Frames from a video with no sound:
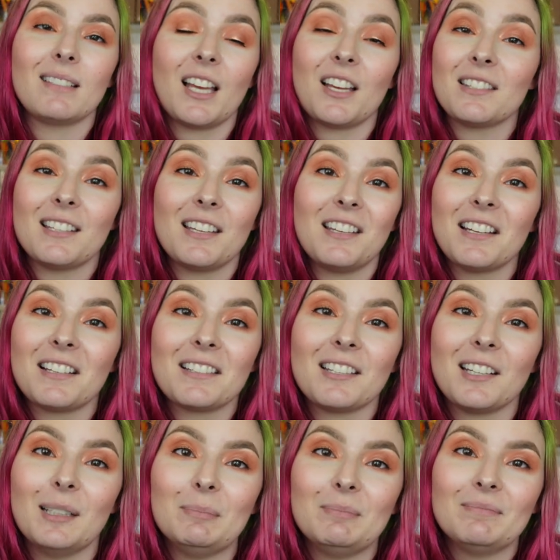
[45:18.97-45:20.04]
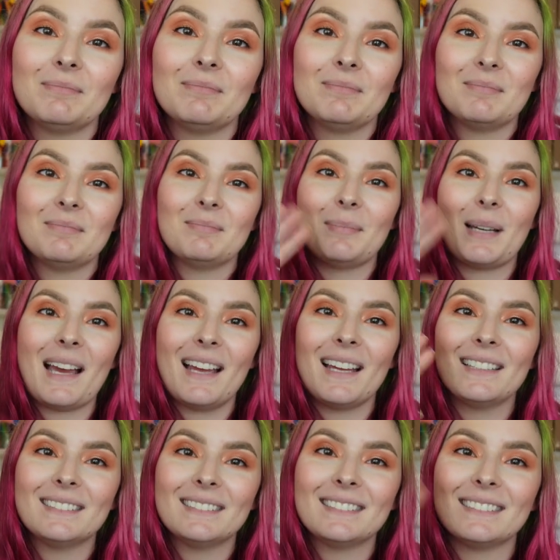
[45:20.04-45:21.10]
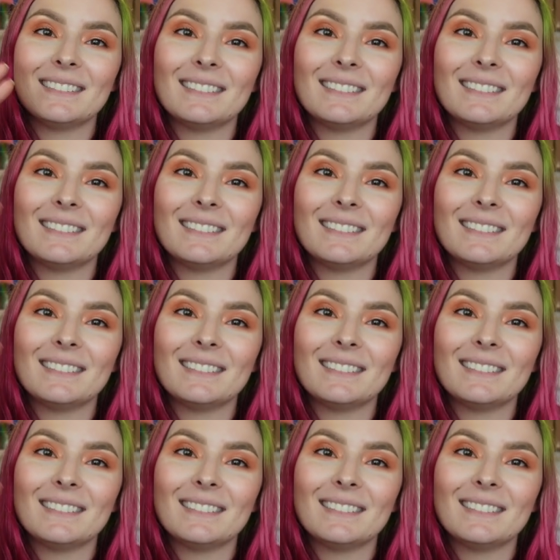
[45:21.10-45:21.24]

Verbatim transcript: I'll see you next time. Bye!